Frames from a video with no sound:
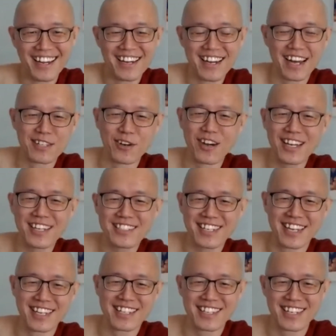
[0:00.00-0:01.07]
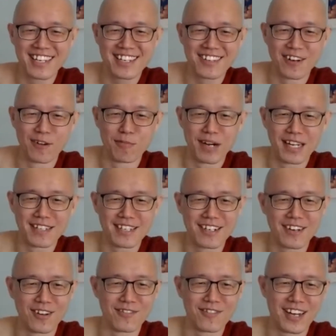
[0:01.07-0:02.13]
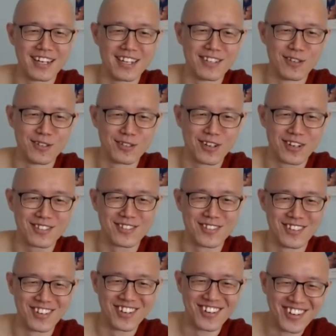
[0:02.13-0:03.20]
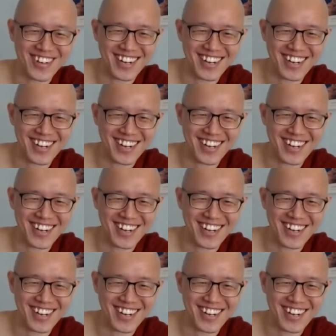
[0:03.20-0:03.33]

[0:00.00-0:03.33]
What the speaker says: Otherwise, later your mother or your father don't talk to you.